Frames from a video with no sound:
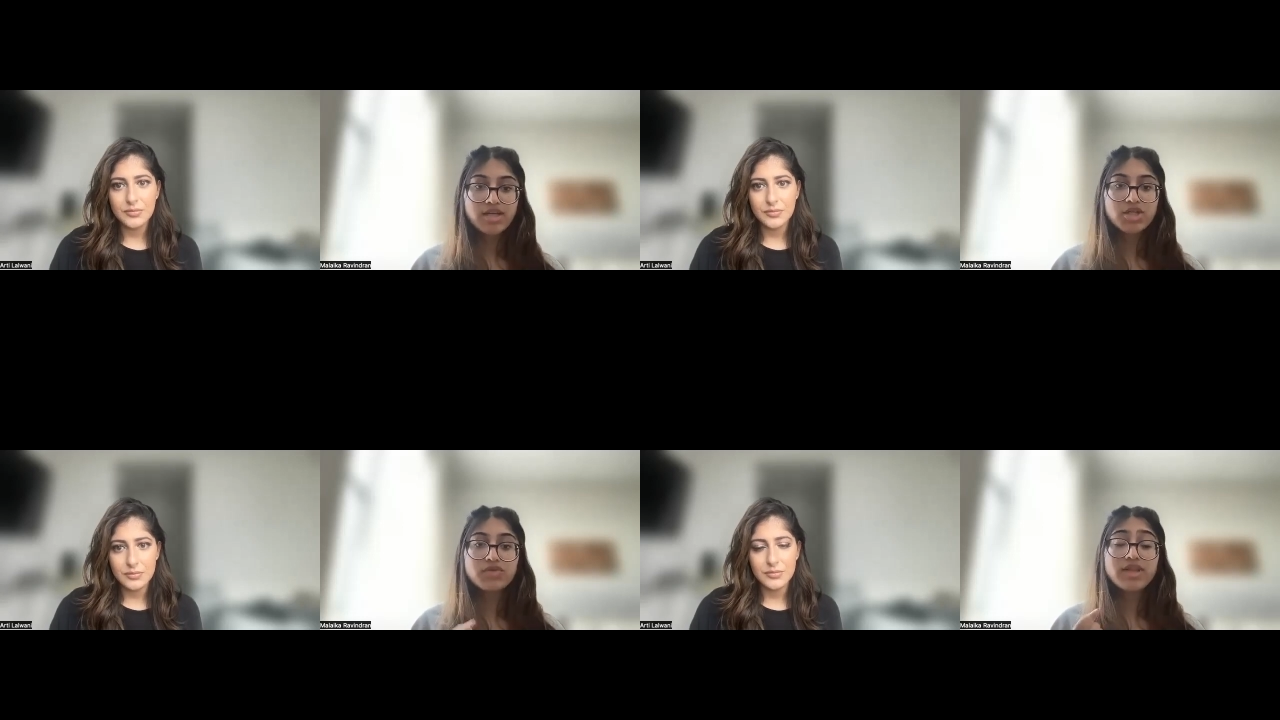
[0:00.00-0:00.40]
Speaker 1: and
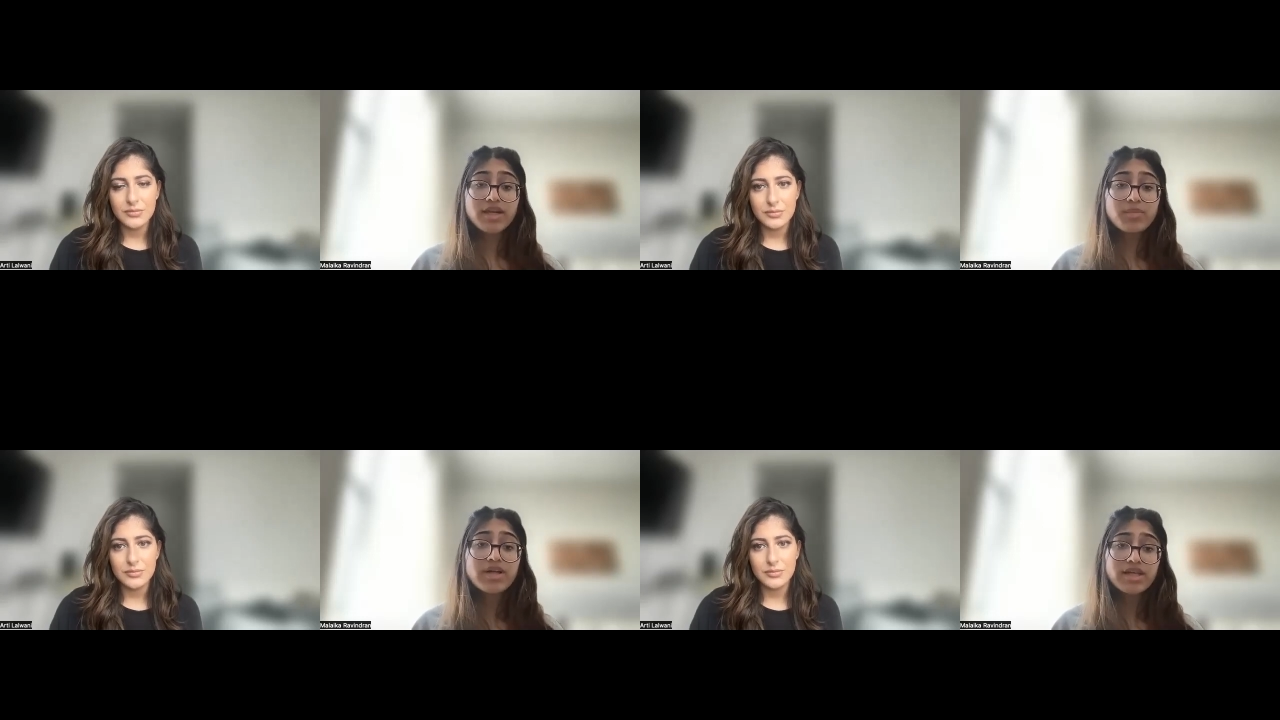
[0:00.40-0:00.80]
your
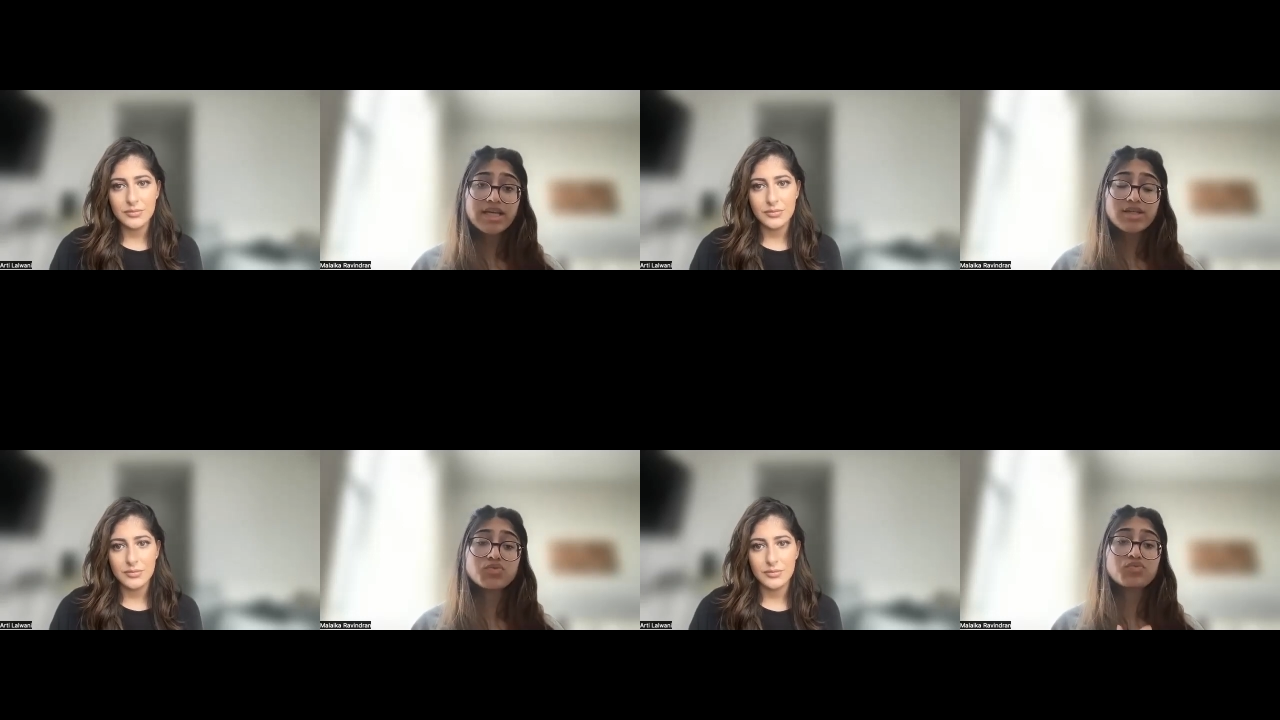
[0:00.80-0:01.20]

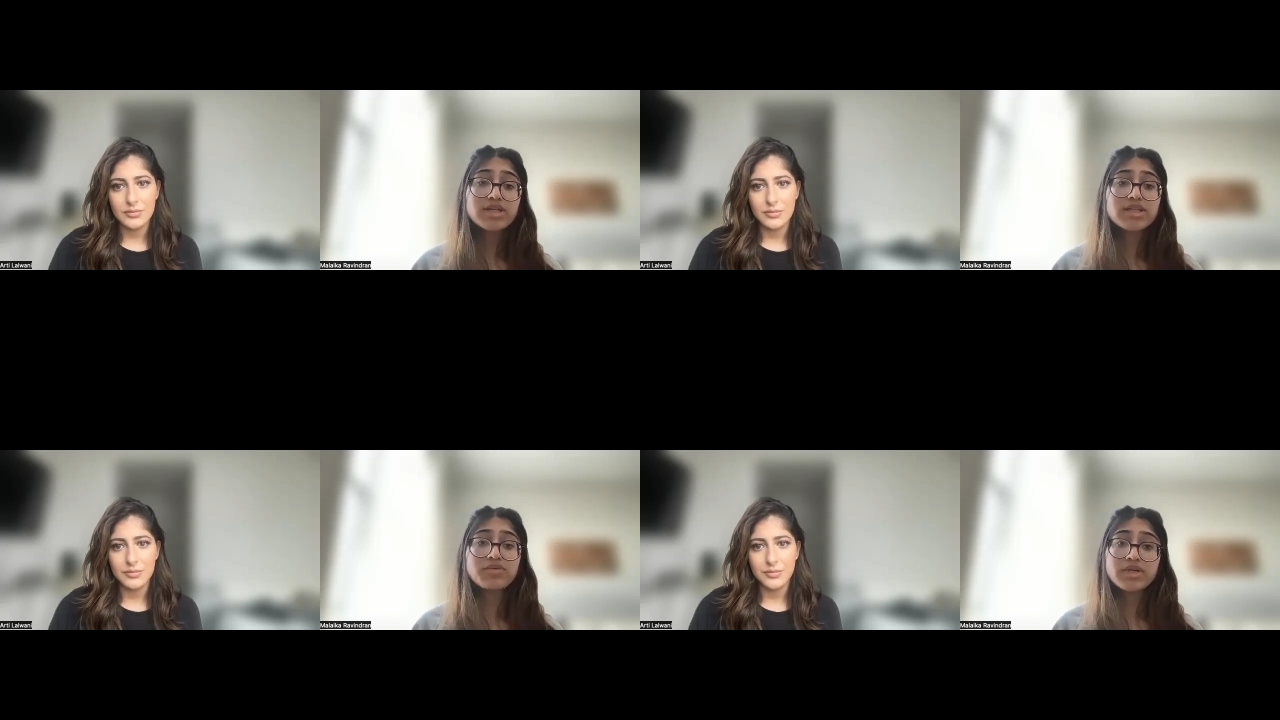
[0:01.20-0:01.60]
relatability is
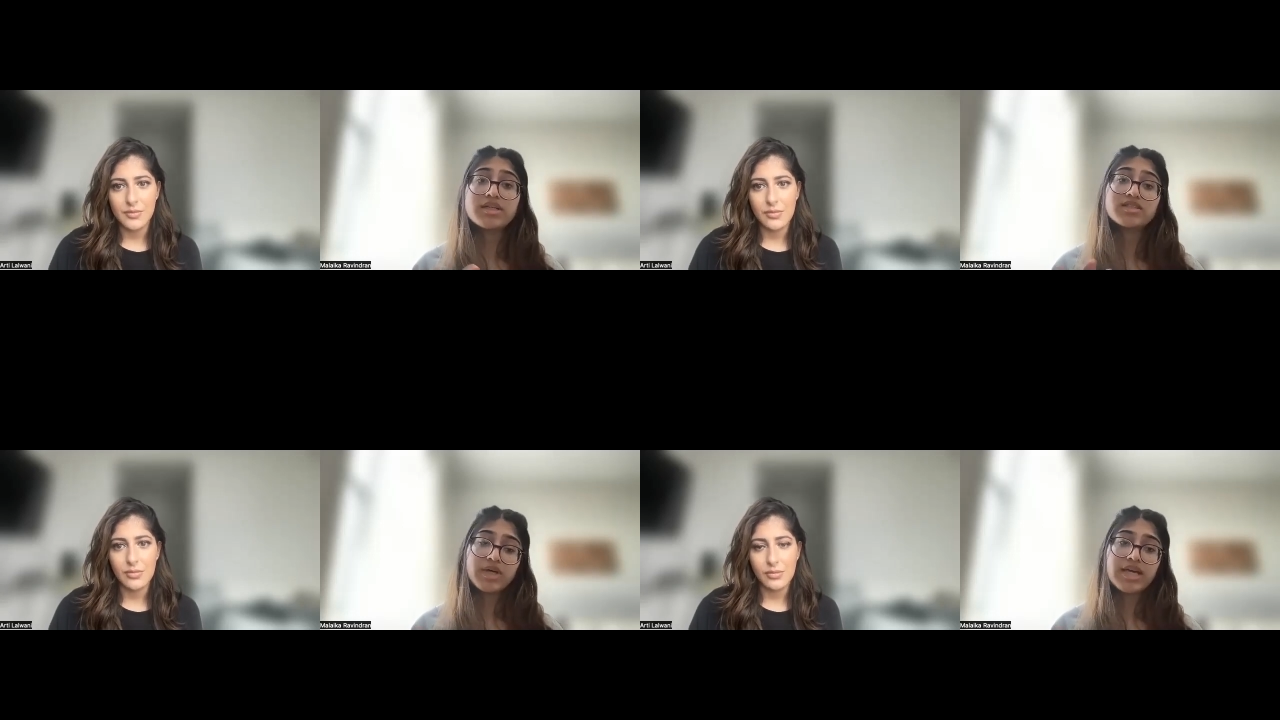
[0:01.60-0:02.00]
really,
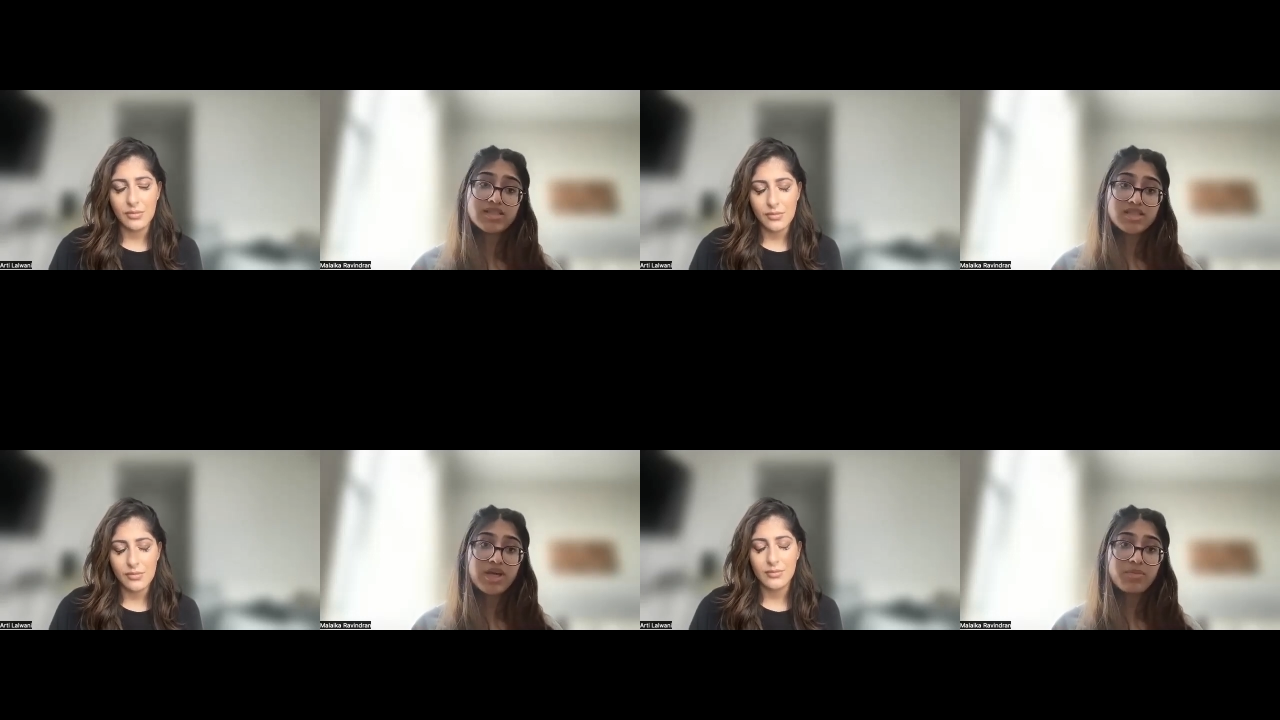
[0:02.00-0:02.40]
really speaking
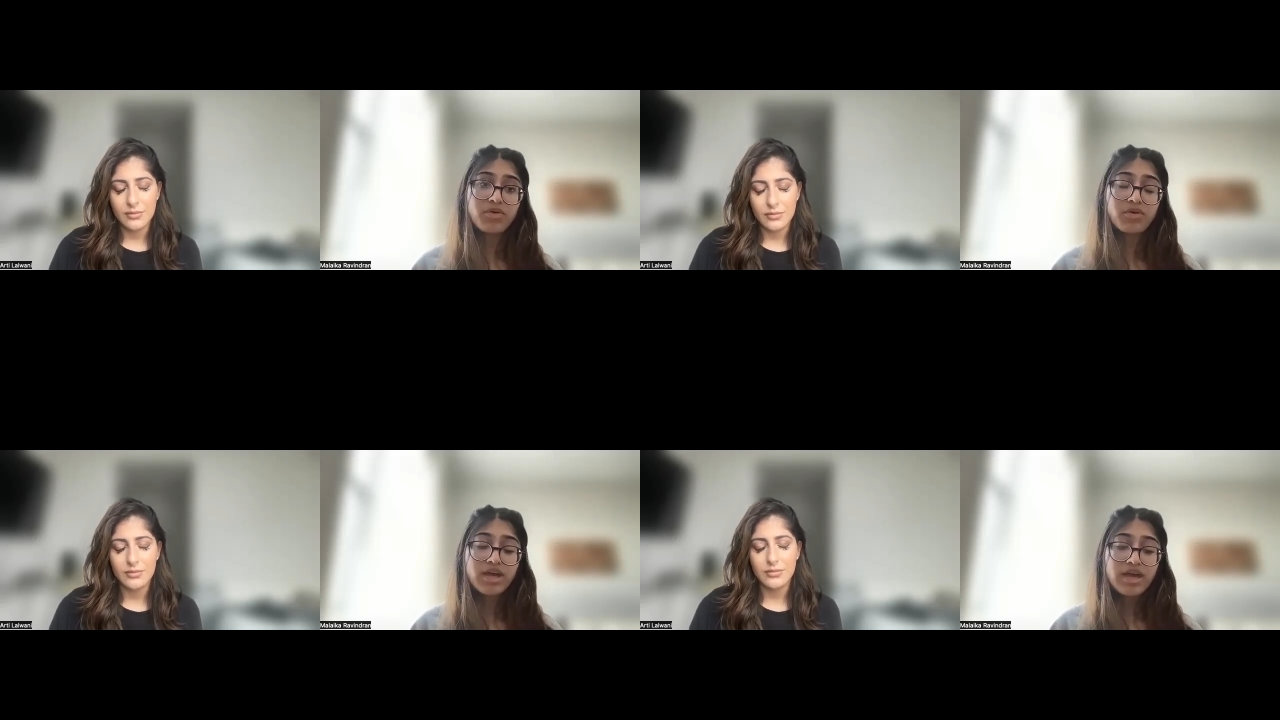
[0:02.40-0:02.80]
to
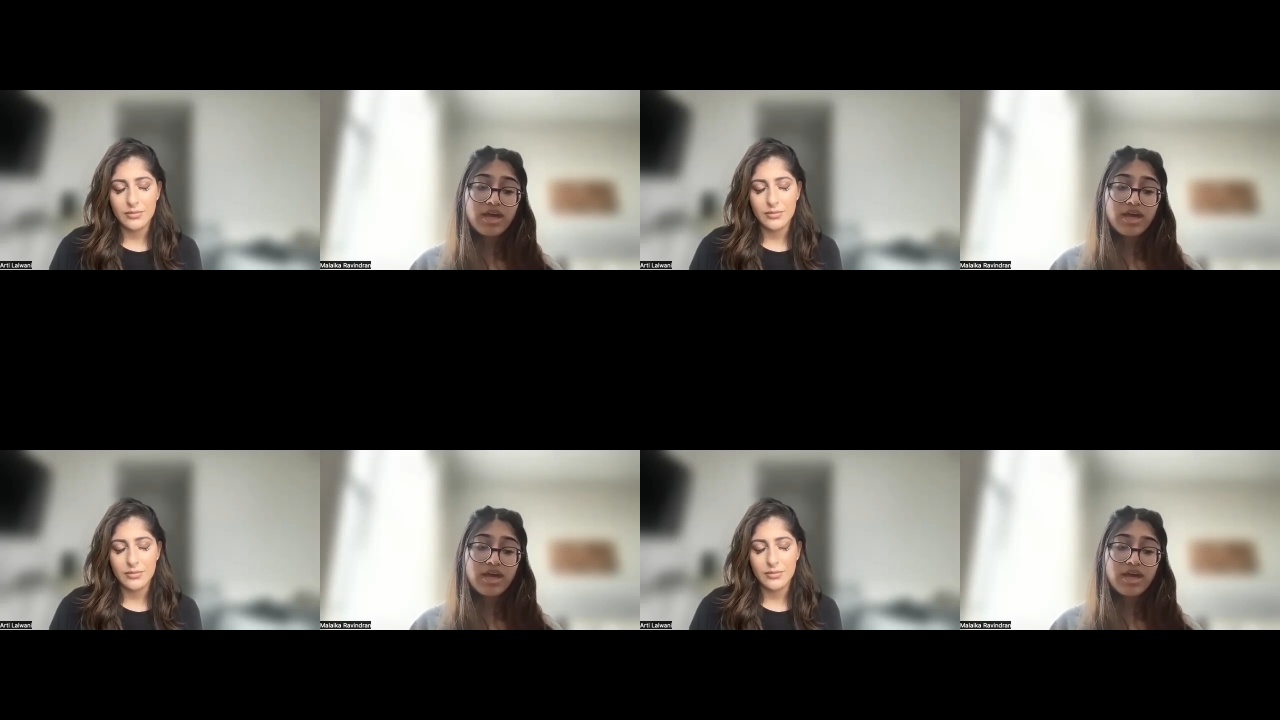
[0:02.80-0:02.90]
people.